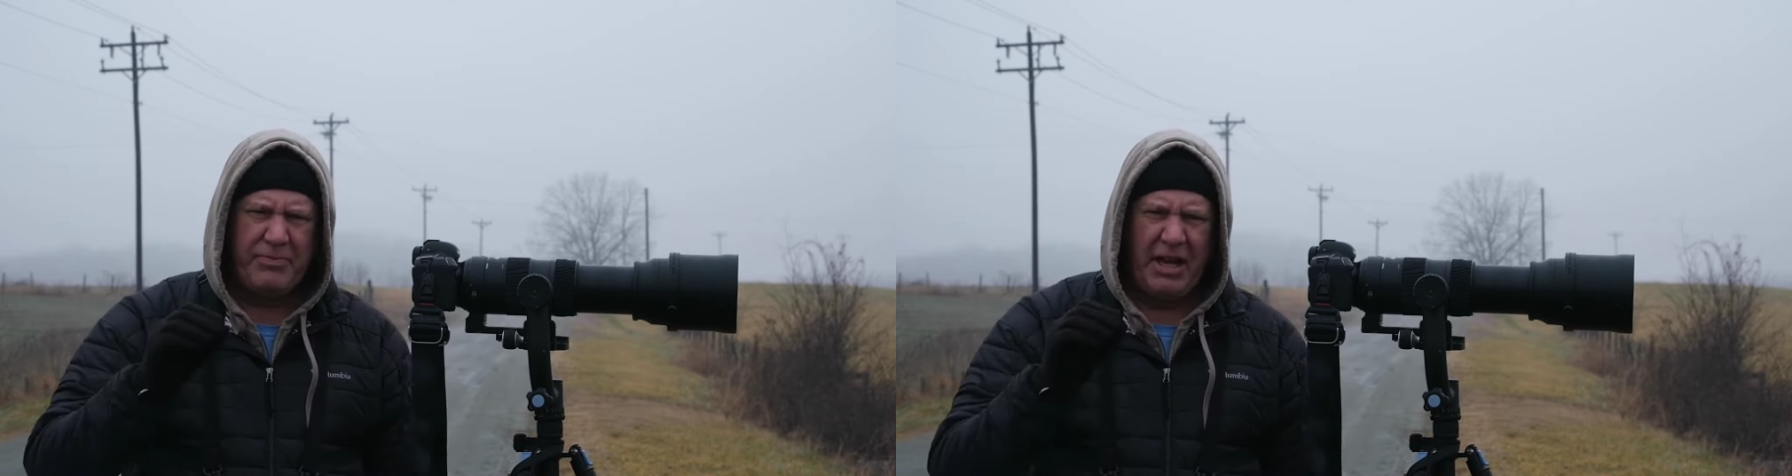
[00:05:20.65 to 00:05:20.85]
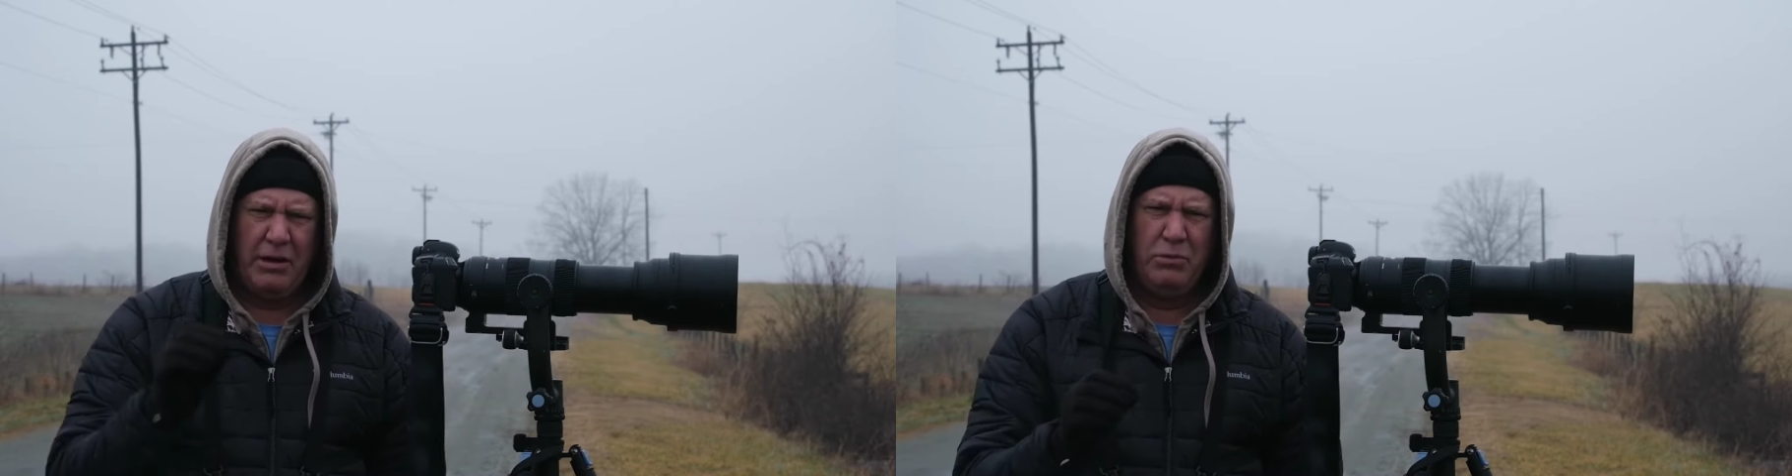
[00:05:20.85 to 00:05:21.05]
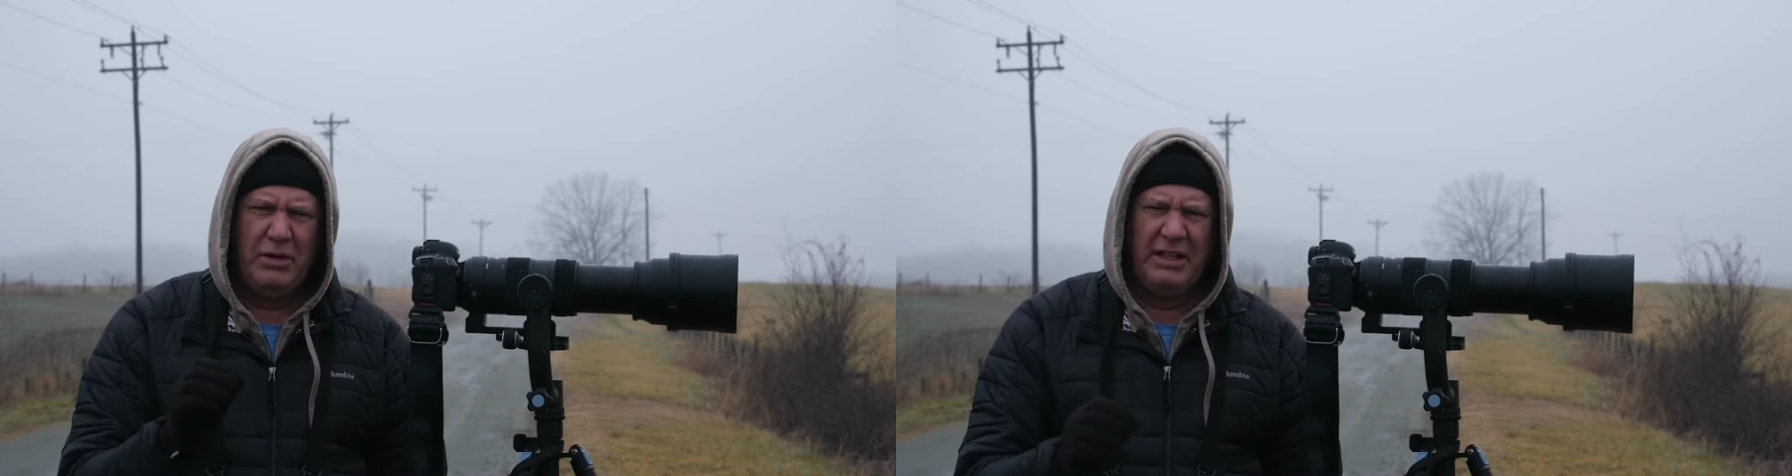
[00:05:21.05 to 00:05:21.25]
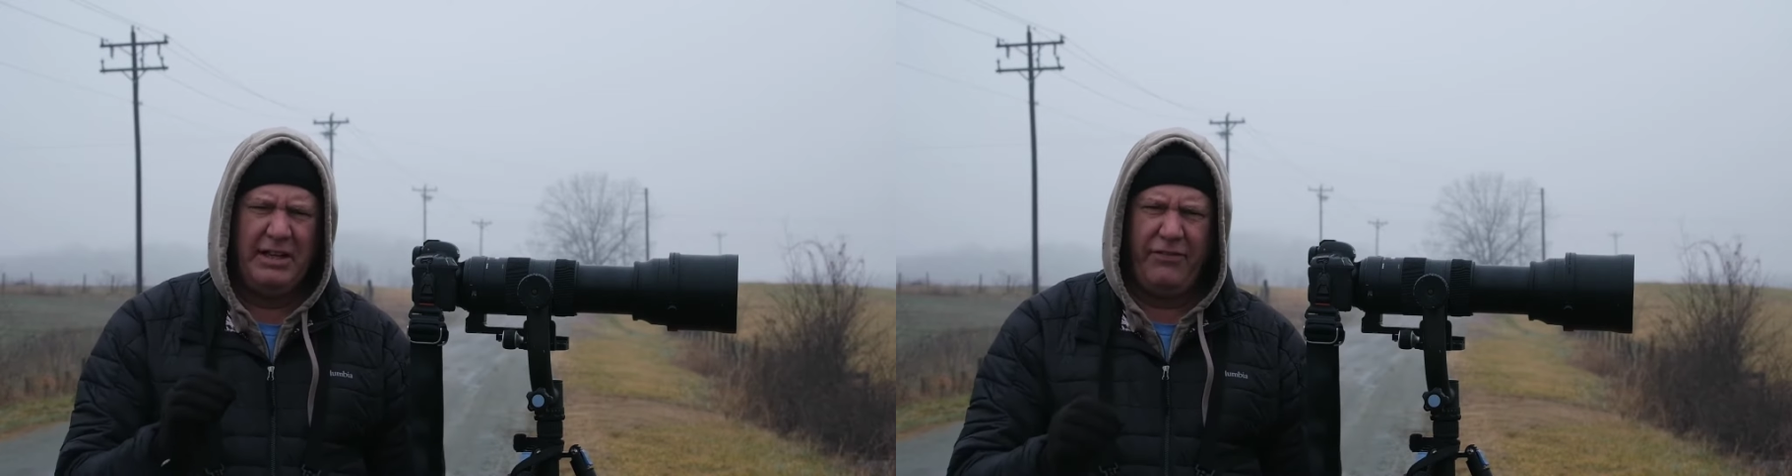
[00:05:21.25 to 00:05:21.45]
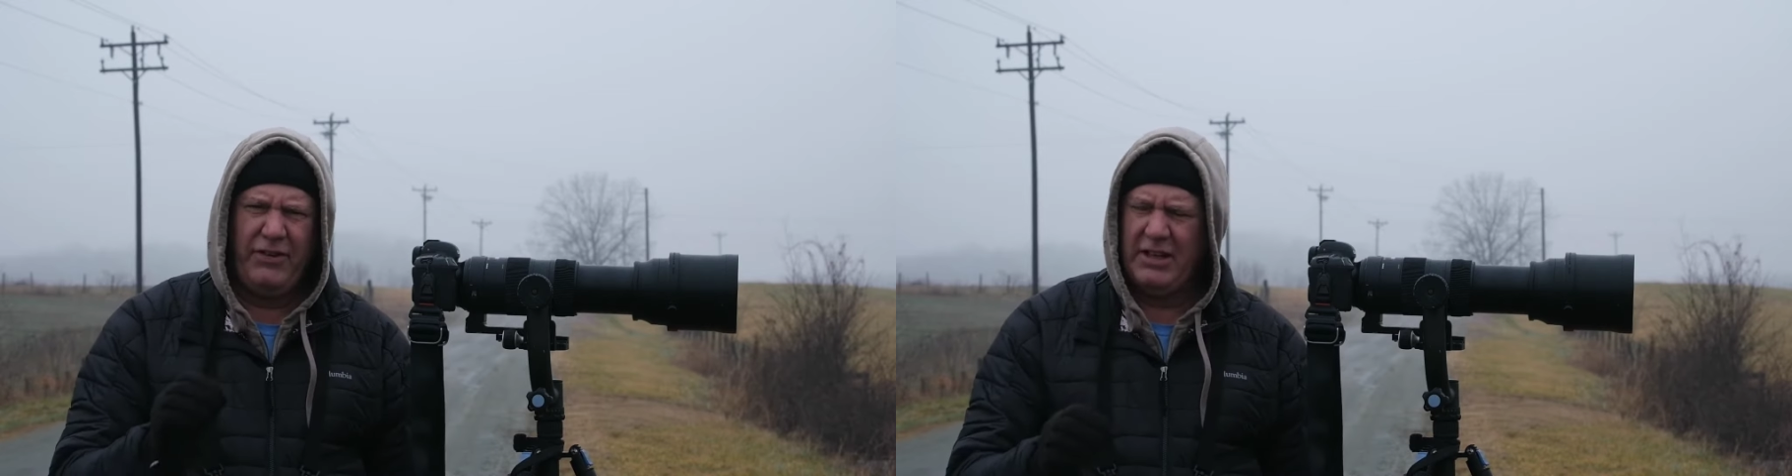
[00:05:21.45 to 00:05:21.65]
I
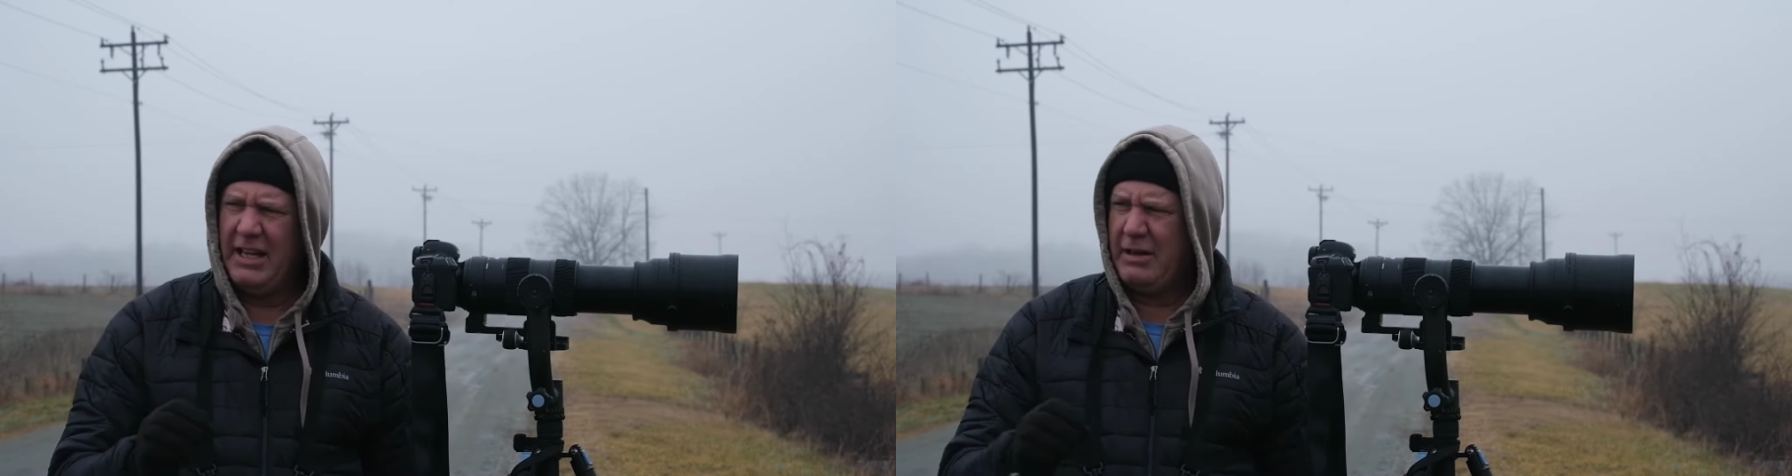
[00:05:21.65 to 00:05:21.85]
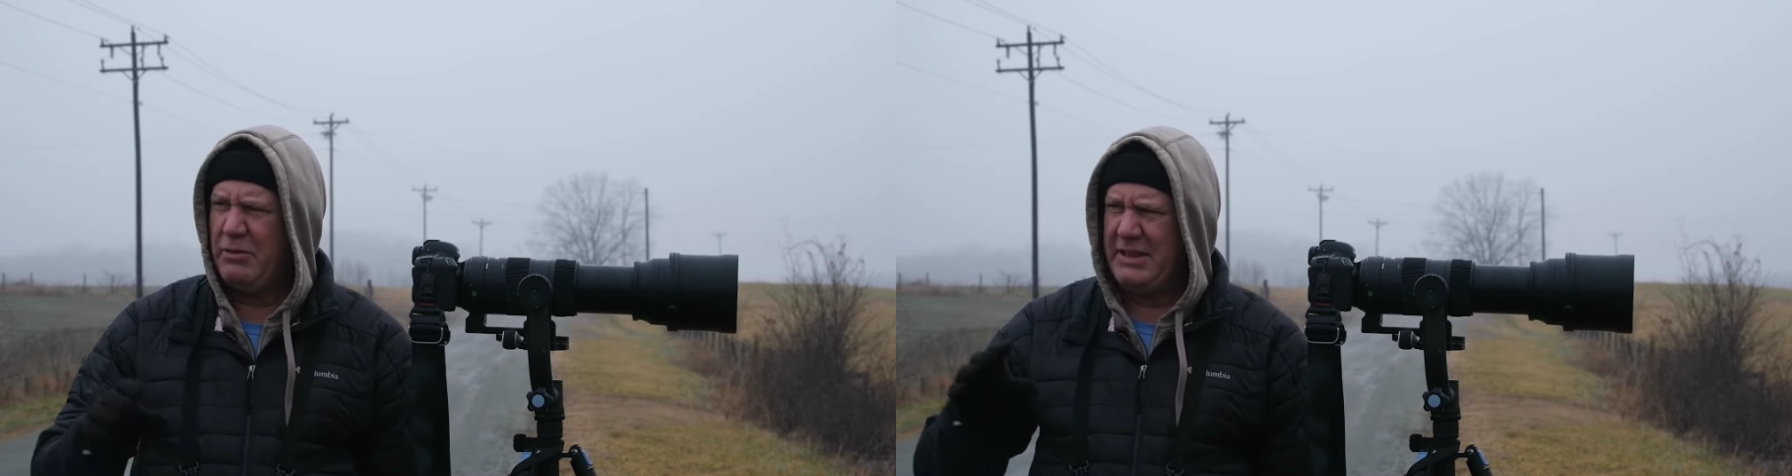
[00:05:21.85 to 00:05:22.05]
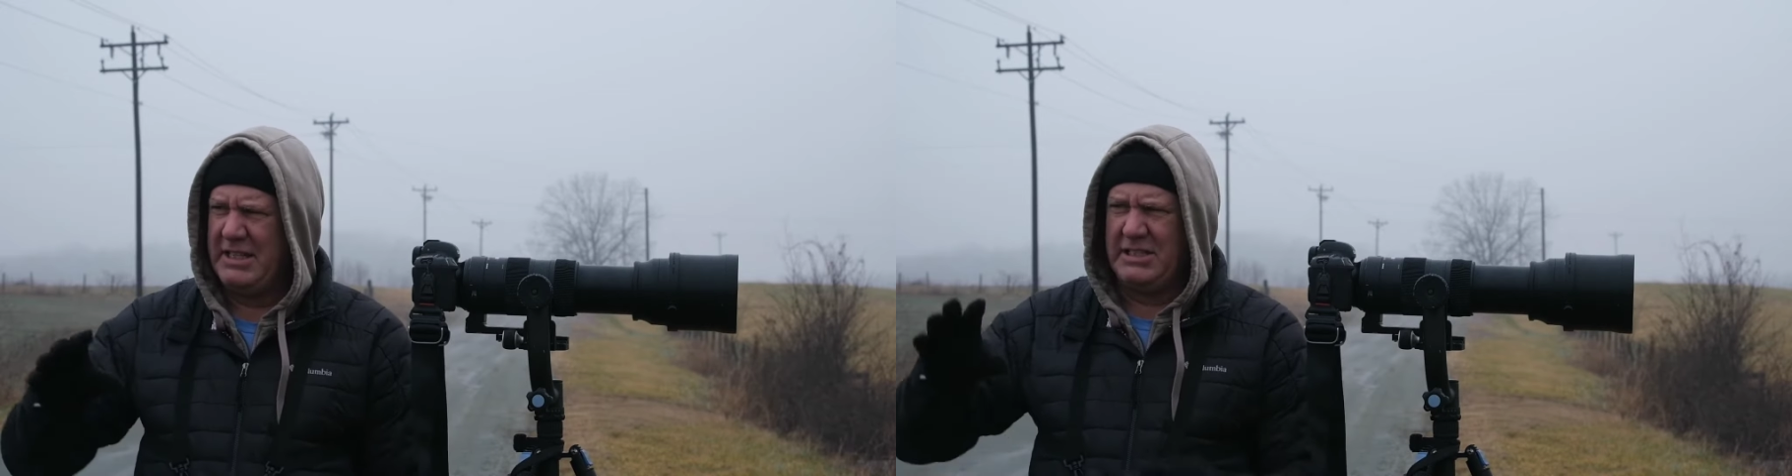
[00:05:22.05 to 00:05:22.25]
really feel like with this